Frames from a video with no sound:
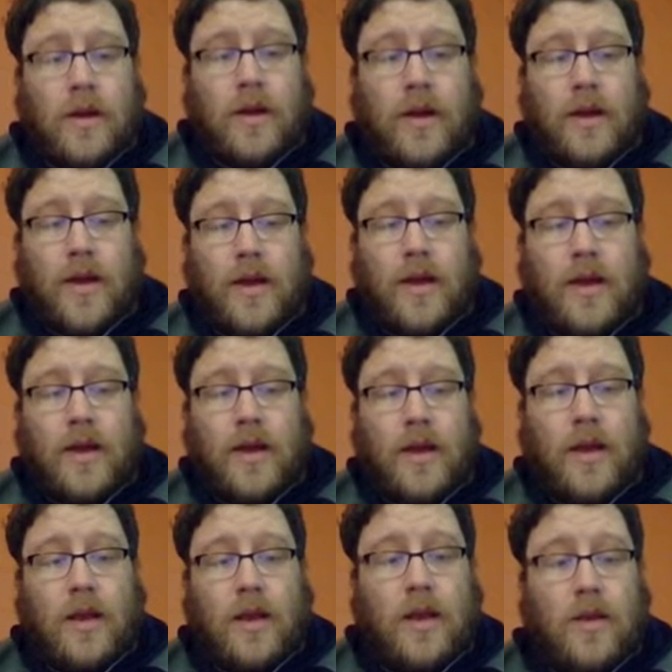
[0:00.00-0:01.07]

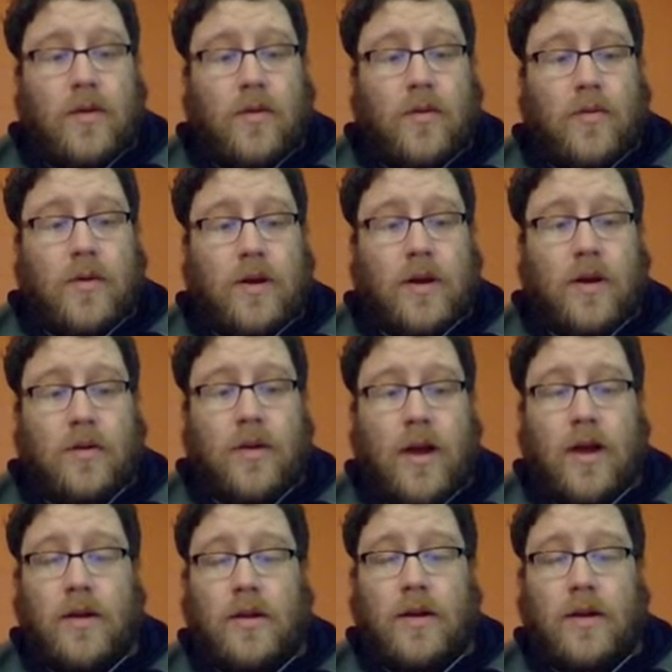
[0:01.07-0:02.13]
And we're going to go
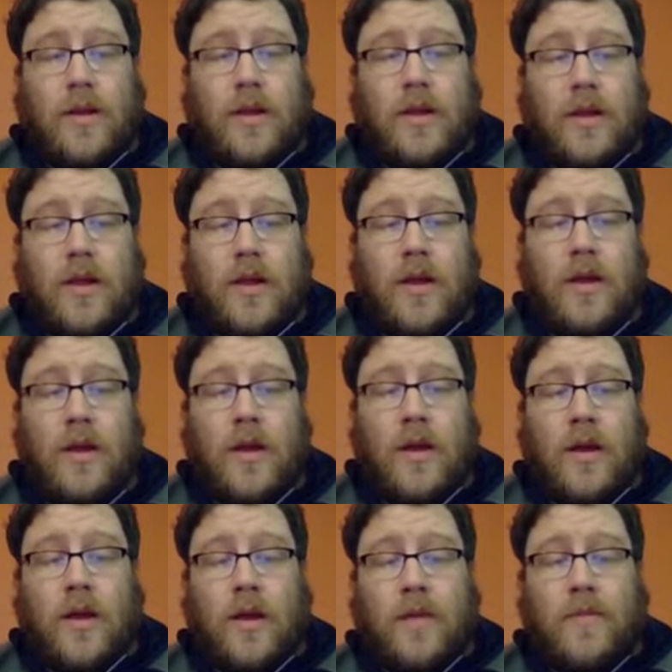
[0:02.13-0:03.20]
down to this
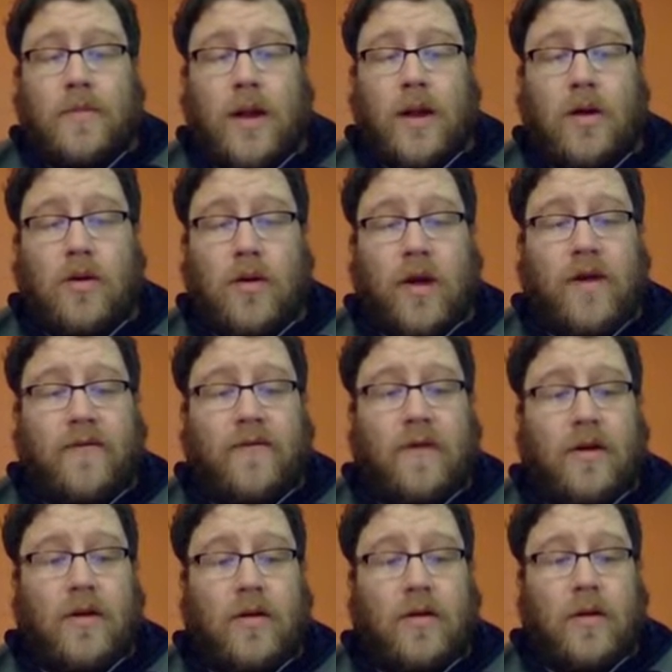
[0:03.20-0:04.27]
paragraph
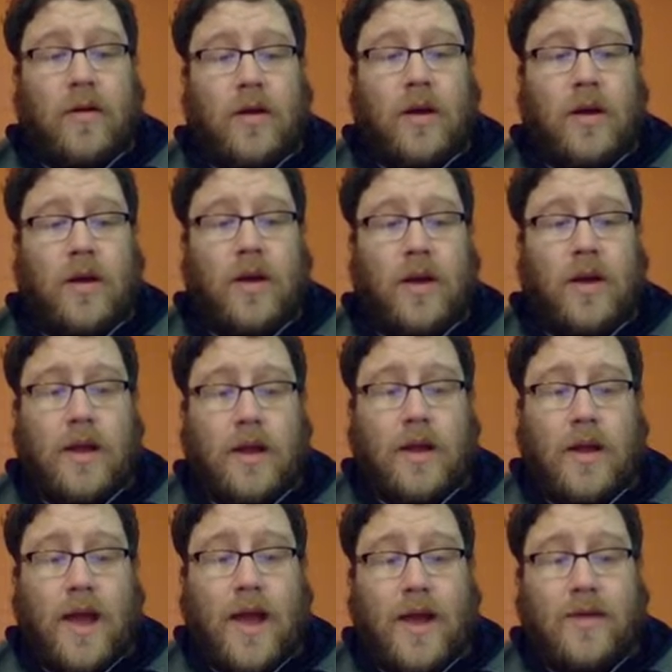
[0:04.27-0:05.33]
here.
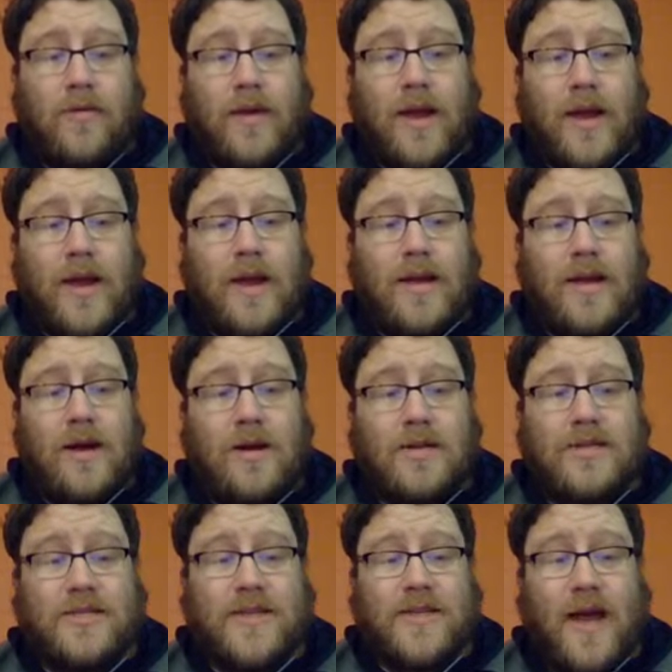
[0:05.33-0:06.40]
Henry
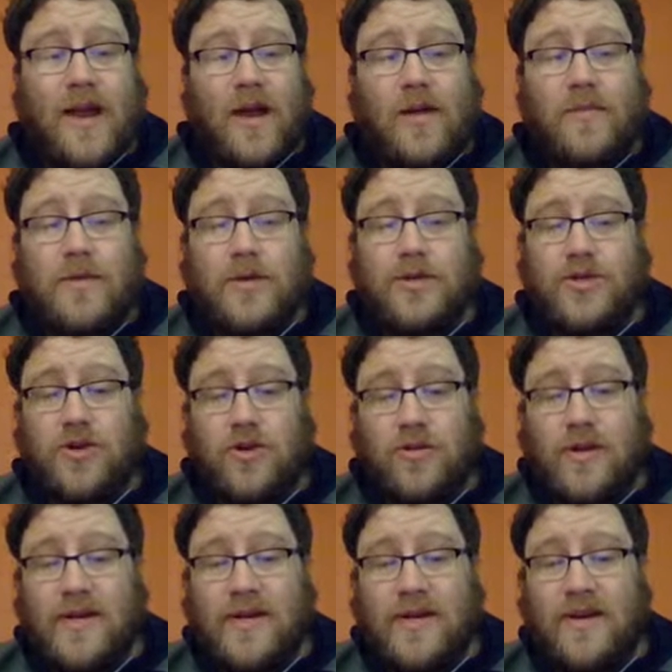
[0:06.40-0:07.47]
set up
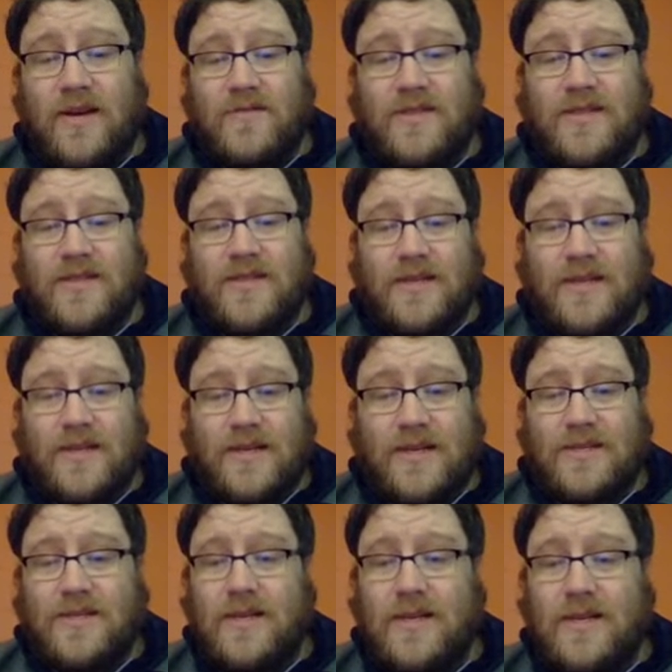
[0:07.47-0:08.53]
juries of
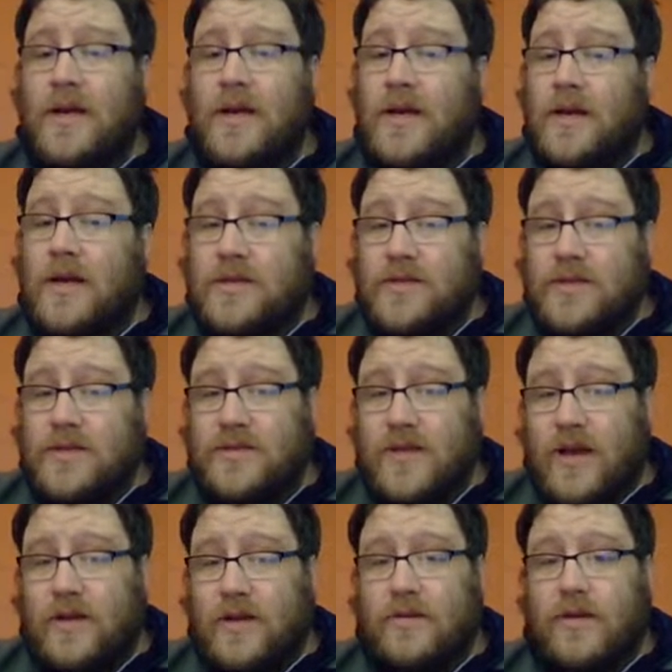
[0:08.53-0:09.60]
citizens to
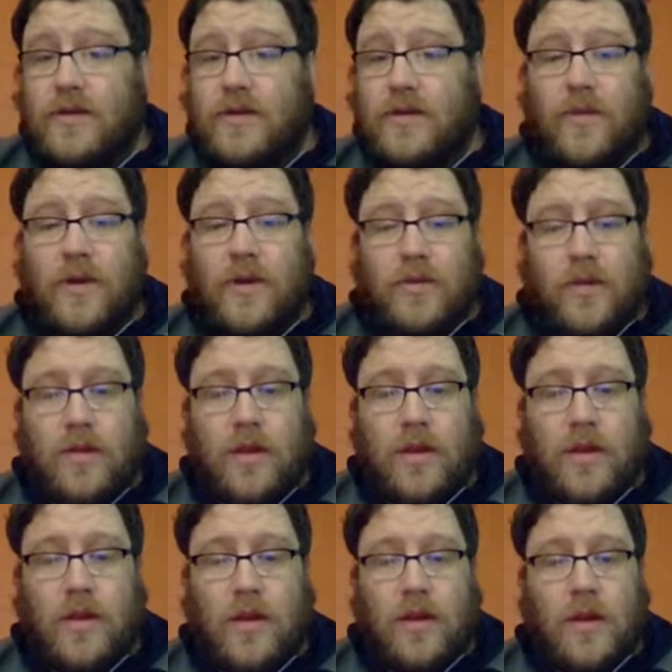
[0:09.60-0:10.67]
settle
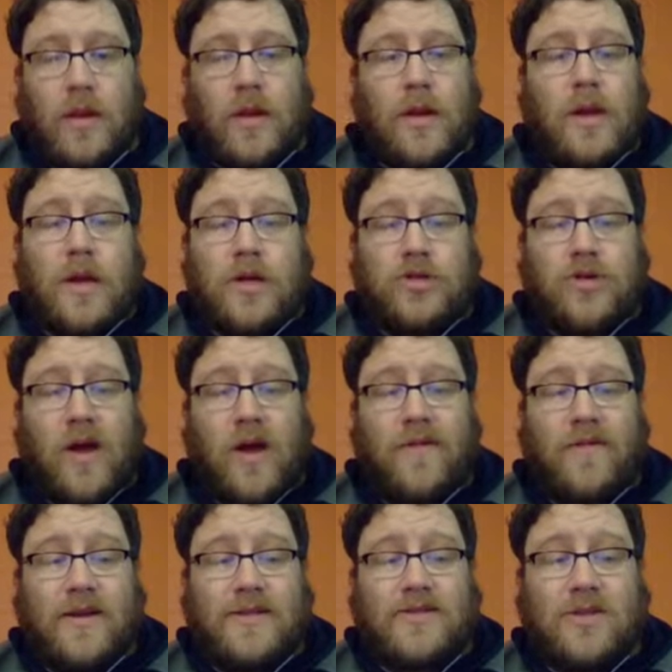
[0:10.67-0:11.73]
disputes.
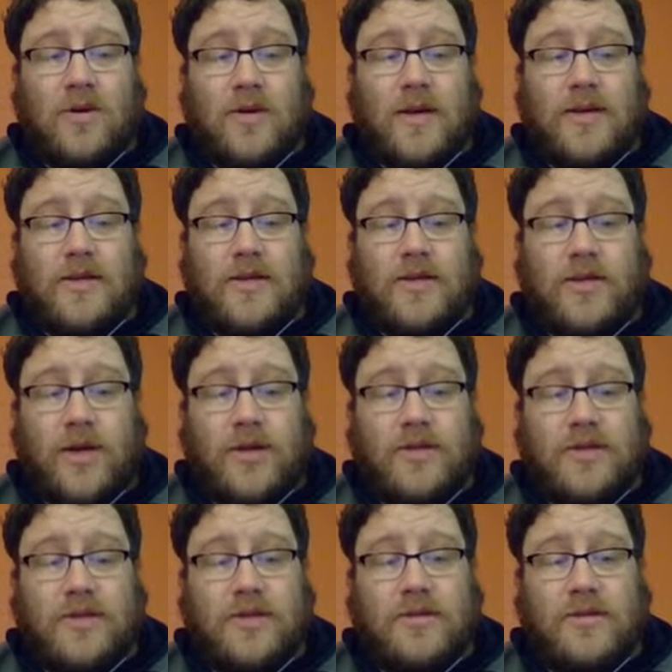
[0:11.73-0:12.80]
Traveling circuit
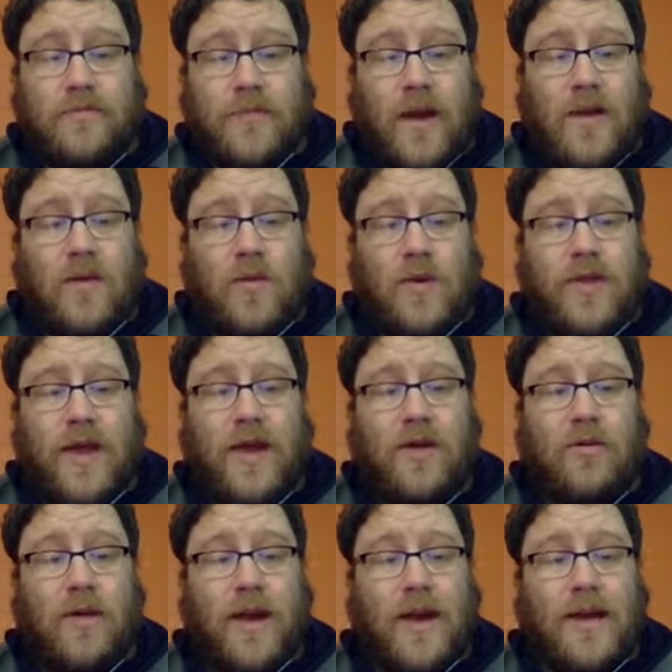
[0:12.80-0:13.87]
judges met with a
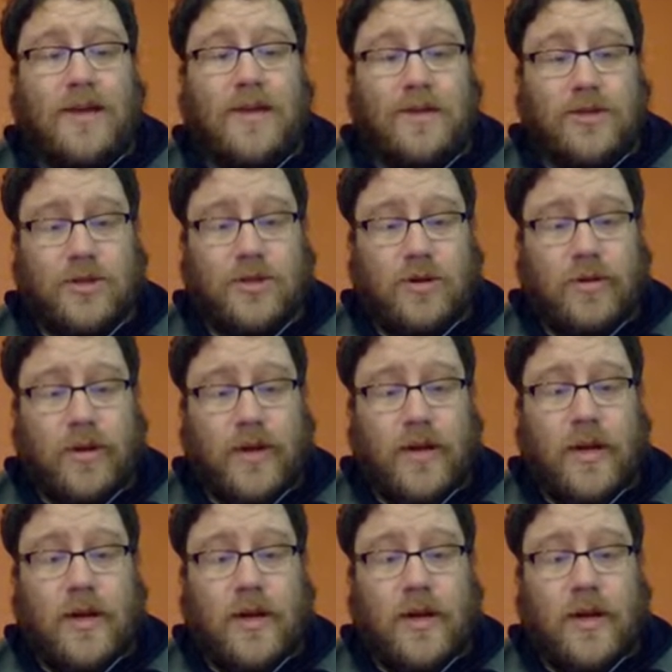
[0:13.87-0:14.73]
grand jury,